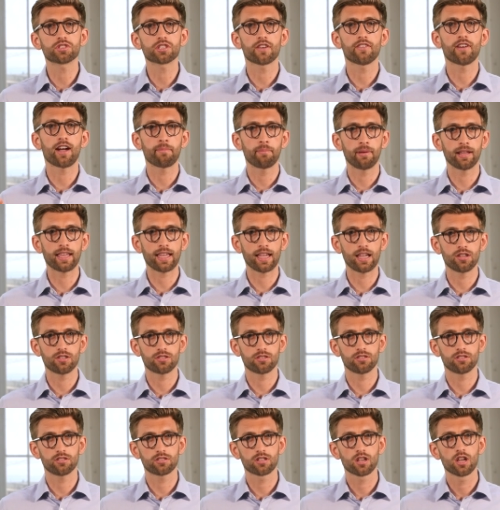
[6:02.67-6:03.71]
of
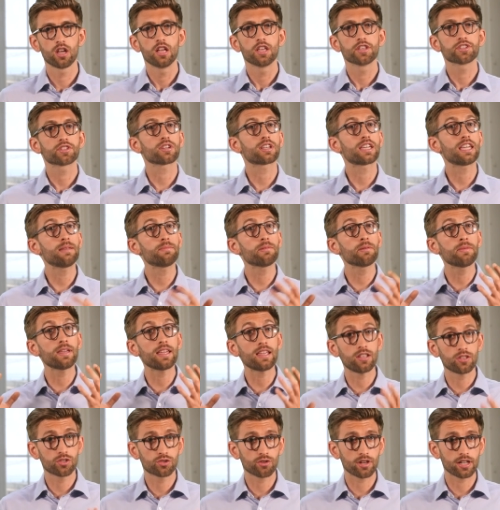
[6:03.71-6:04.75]
applications, so keep them
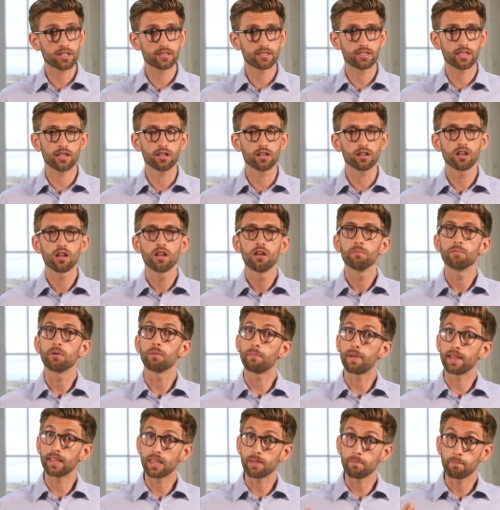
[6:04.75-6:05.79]
interesting but
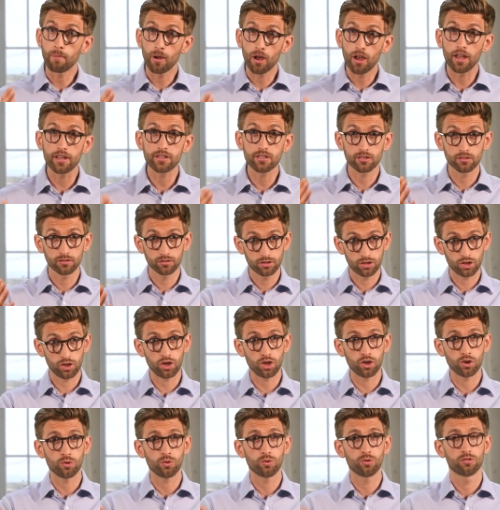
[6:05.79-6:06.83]
make it personal to
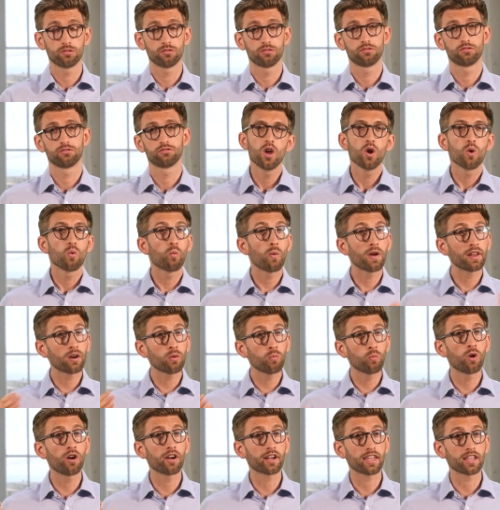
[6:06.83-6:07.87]
you. When on
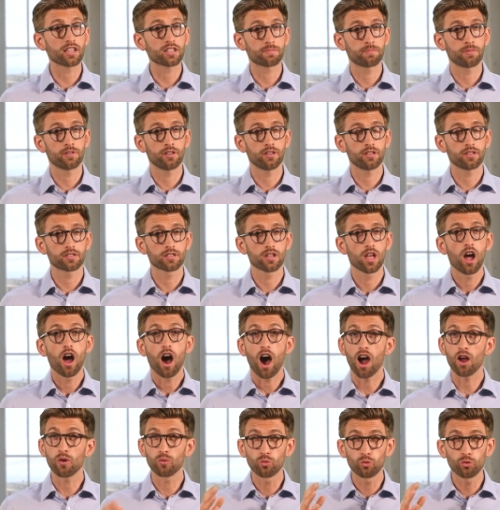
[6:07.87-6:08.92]
work experience,
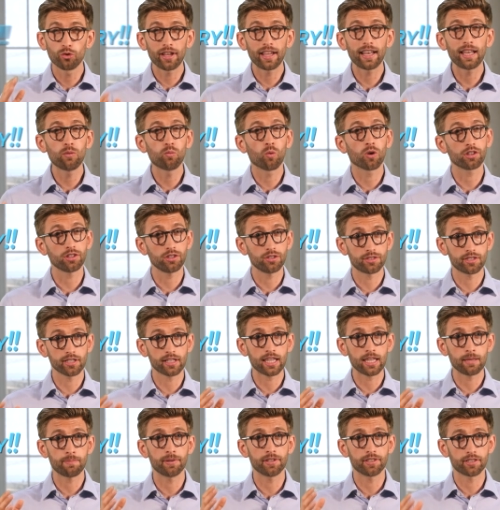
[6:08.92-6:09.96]
I really want you to
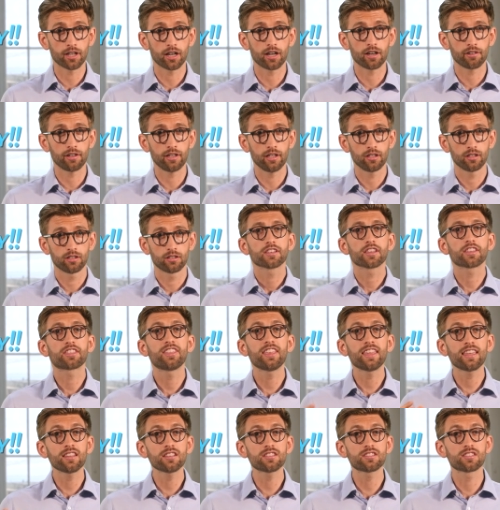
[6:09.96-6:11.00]
keep a diary. The
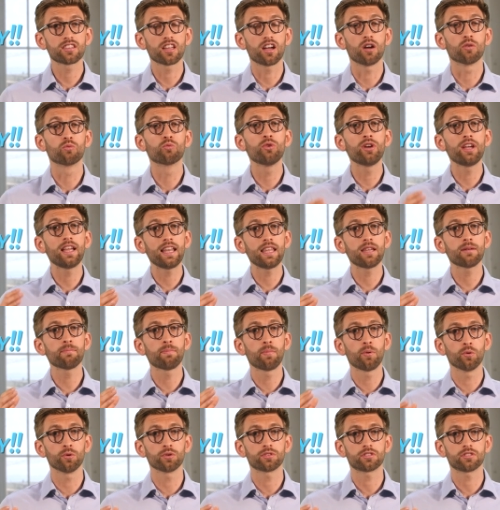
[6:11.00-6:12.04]
things that are really
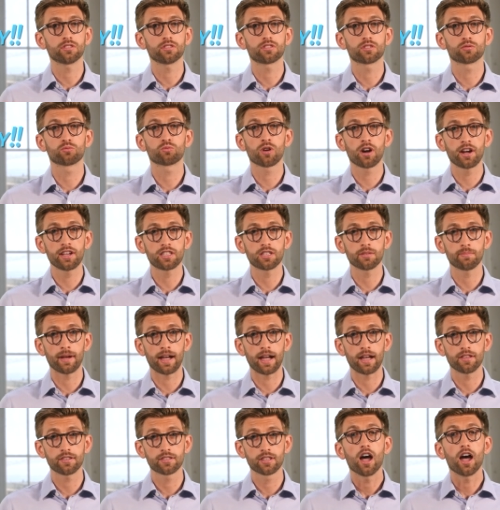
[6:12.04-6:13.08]
important to write
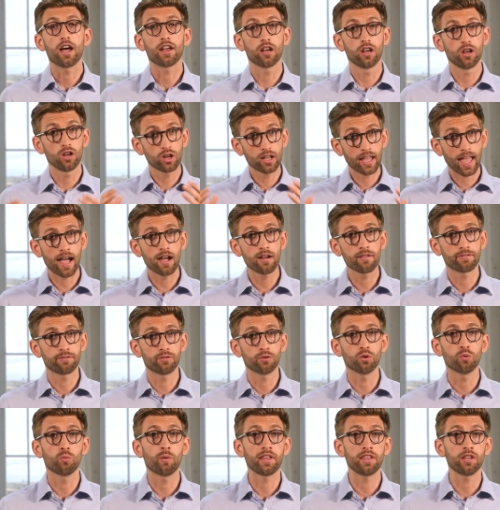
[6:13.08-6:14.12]
about and look out
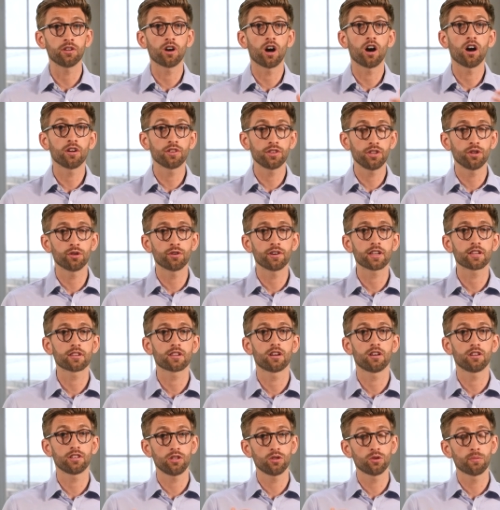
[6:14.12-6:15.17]
for when you're on your,
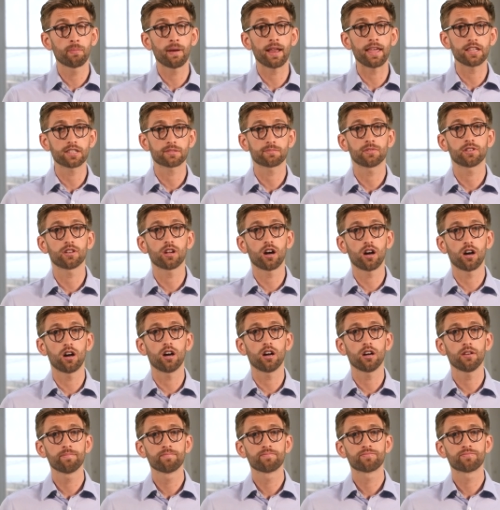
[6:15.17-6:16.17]
on your placement are